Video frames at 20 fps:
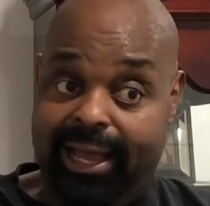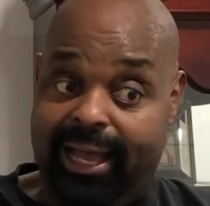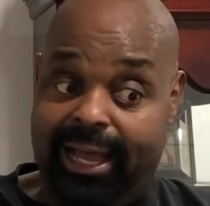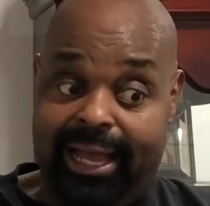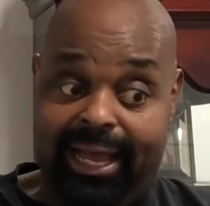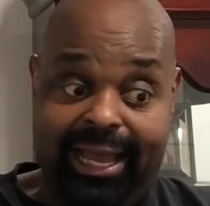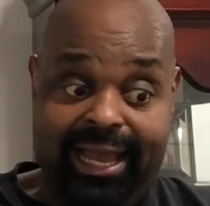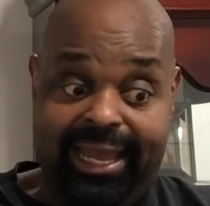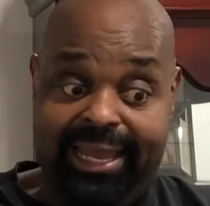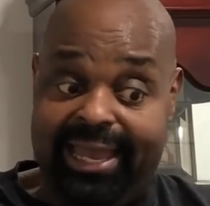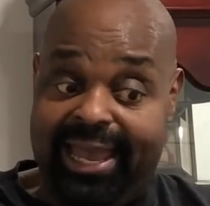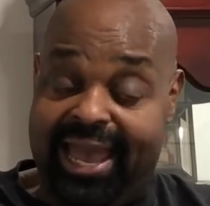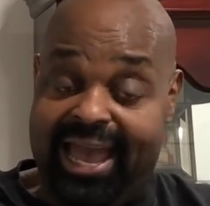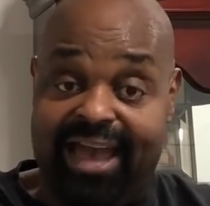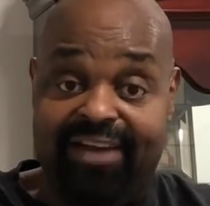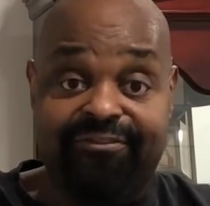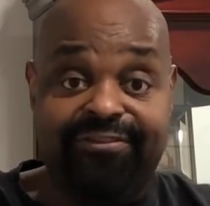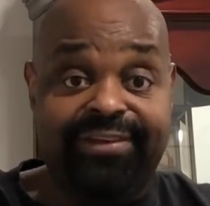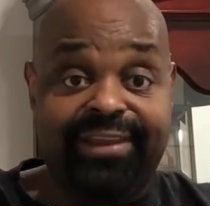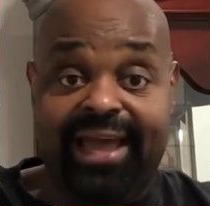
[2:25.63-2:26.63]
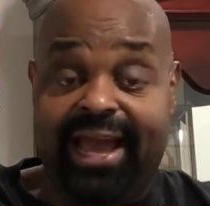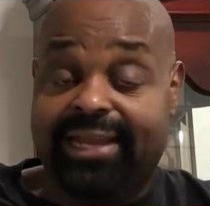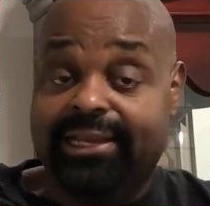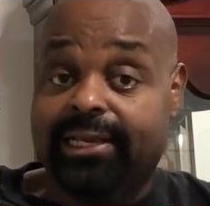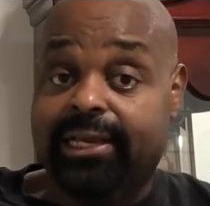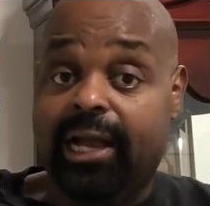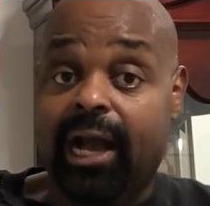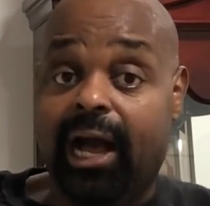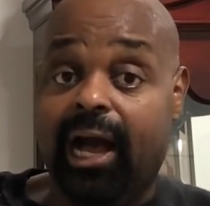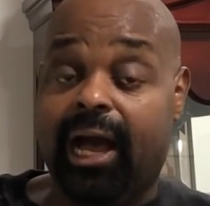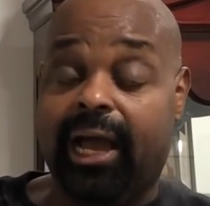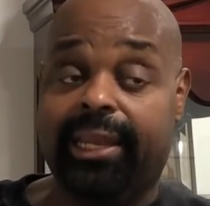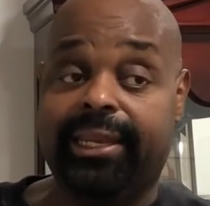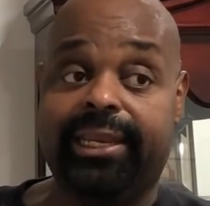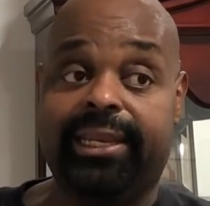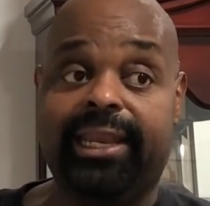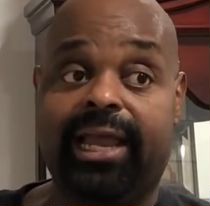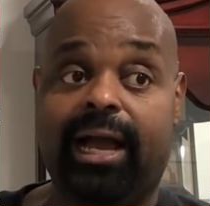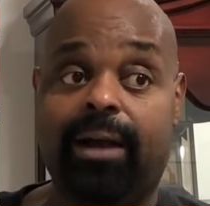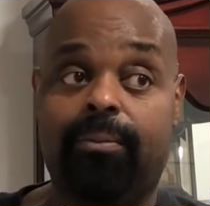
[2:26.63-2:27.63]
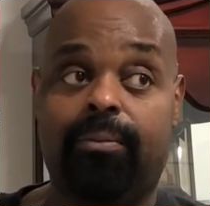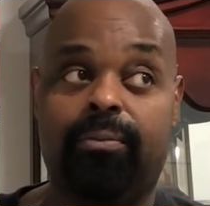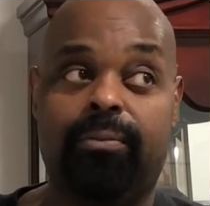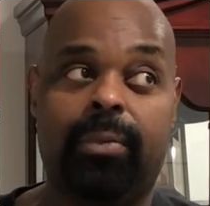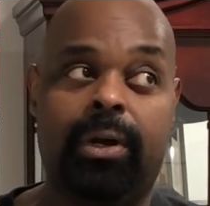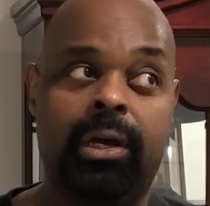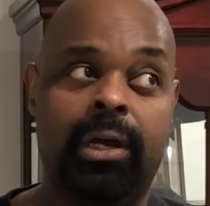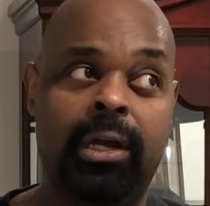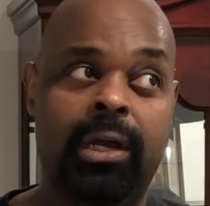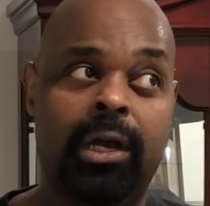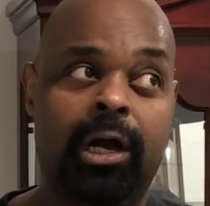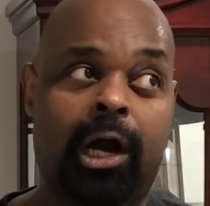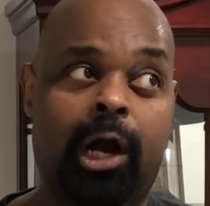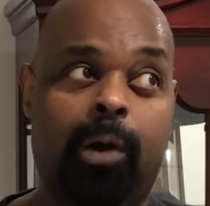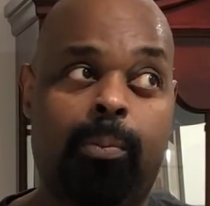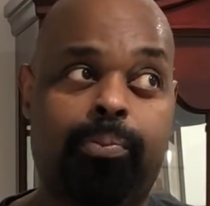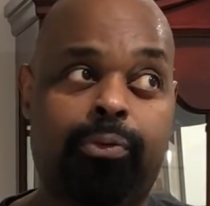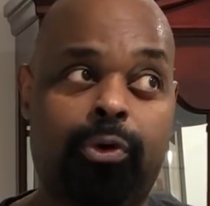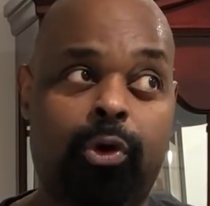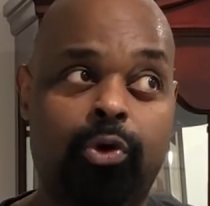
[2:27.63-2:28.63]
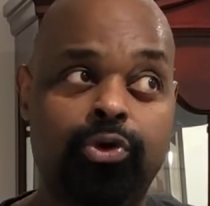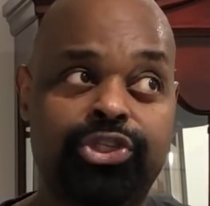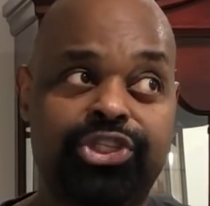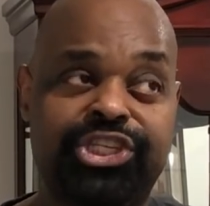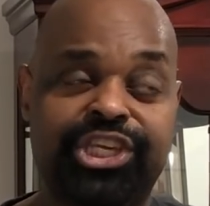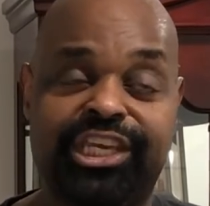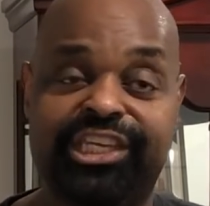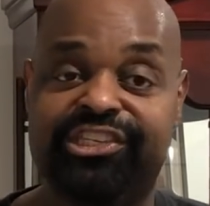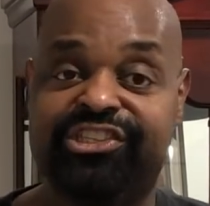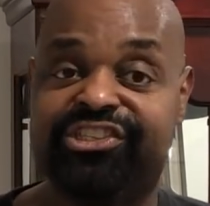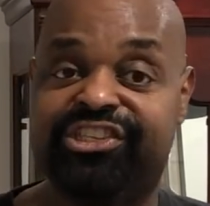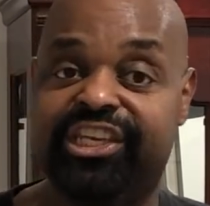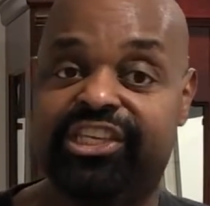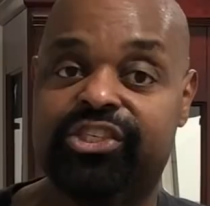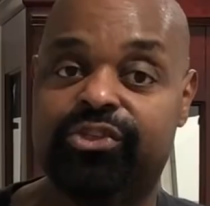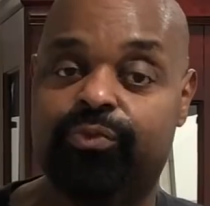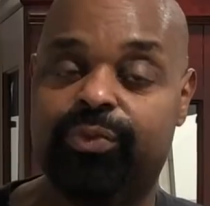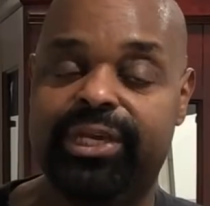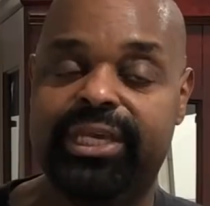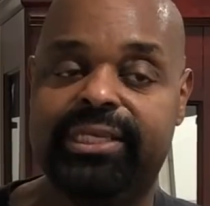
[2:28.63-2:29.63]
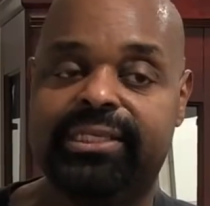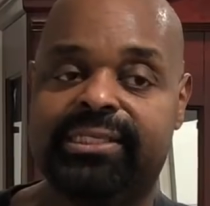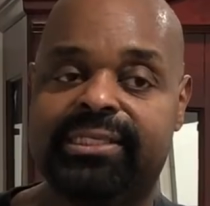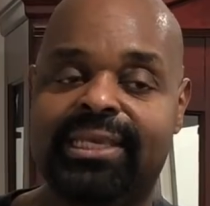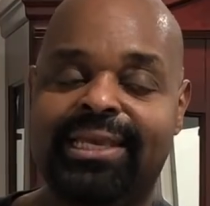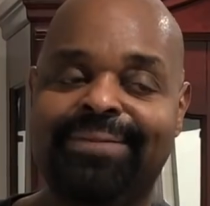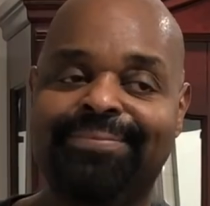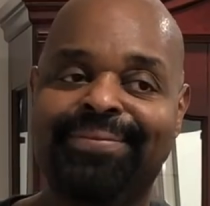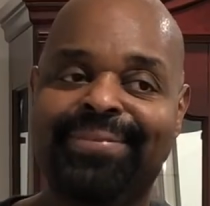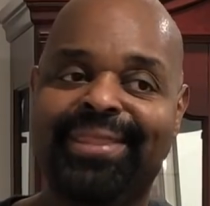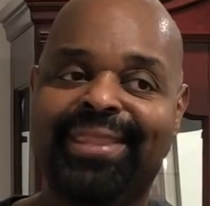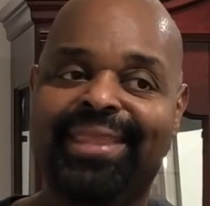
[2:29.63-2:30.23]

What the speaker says: I have not gone, and I'm approaching 6 weeks.